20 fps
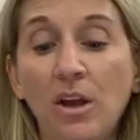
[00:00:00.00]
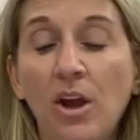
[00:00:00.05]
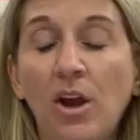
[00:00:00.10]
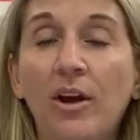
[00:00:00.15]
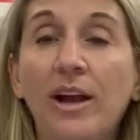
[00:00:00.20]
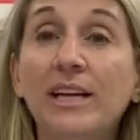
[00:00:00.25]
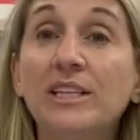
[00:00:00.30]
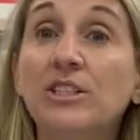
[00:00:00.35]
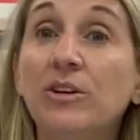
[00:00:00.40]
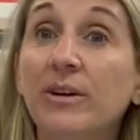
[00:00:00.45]

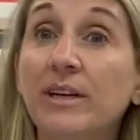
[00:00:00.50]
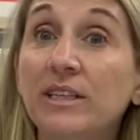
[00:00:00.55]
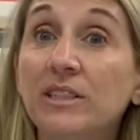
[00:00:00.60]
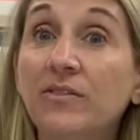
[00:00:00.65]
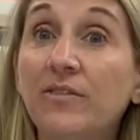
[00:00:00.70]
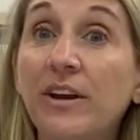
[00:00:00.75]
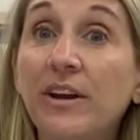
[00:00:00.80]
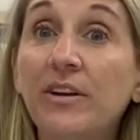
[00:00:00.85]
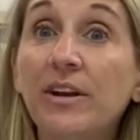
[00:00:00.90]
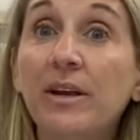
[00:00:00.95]
Okay, so it is
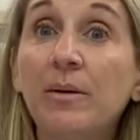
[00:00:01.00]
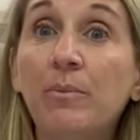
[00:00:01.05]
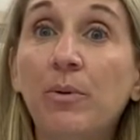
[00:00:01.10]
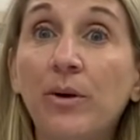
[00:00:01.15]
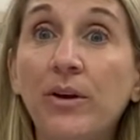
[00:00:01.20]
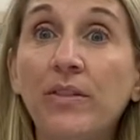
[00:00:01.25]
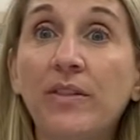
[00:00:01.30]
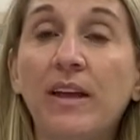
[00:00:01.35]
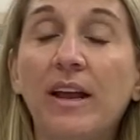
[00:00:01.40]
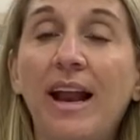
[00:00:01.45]
very
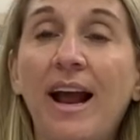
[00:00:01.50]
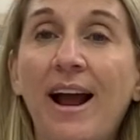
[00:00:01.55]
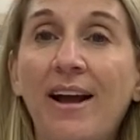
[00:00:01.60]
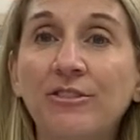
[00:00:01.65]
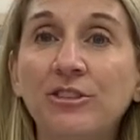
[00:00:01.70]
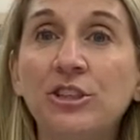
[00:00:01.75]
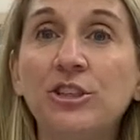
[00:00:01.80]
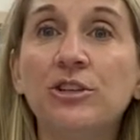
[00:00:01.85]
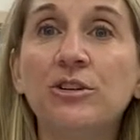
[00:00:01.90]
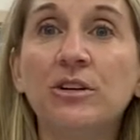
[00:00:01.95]
important that
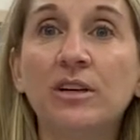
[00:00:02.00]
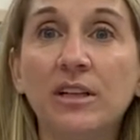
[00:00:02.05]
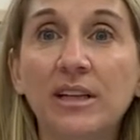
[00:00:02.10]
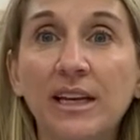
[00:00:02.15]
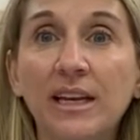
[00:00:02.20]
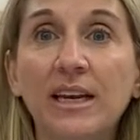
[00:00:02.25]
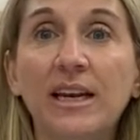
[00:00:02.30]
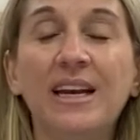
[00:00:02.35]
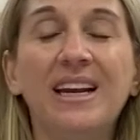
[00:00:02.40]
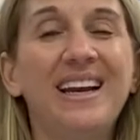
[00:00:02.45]
after you
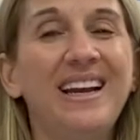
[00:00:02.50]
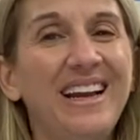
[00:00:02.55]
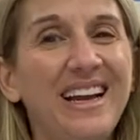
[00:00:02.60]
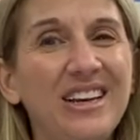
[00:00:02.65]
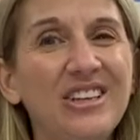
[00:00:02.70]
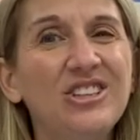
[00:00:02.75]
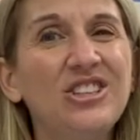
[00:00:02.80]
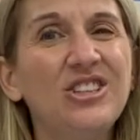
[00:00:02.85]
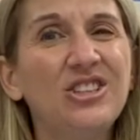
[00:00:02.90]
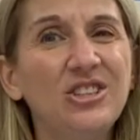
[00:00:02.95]
clean it, and again,
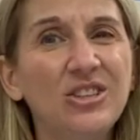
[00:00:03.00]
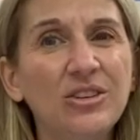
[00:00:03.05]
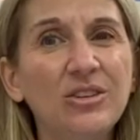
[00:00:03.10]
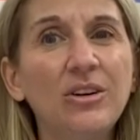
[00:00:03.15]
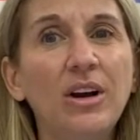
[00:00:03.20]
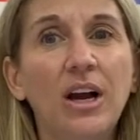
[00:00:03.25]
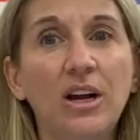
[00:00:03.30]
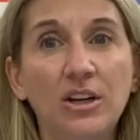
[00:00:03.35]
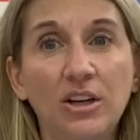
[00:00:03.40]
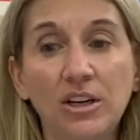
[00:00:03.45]
you should do
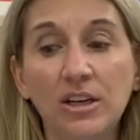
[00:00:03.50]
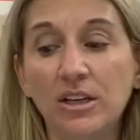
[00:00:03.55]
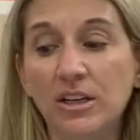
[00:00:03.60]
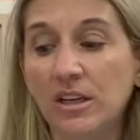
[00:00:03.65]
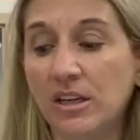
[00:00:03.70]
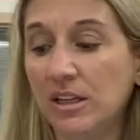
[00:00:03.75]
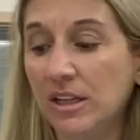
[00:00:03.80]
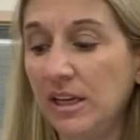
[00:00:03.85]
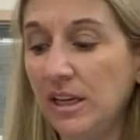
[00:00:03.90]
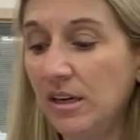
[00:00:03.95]
a good
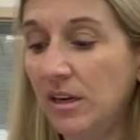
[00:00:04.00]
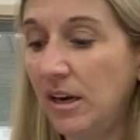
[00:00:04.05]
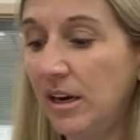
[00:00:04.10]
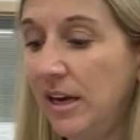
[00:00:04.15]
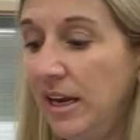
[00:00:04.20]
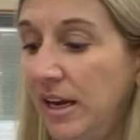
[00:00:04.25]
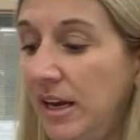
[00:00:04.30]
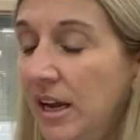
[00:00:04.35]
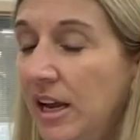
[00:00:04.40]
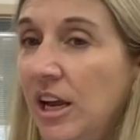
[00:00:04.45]
clean on
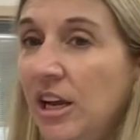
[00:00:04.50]
it,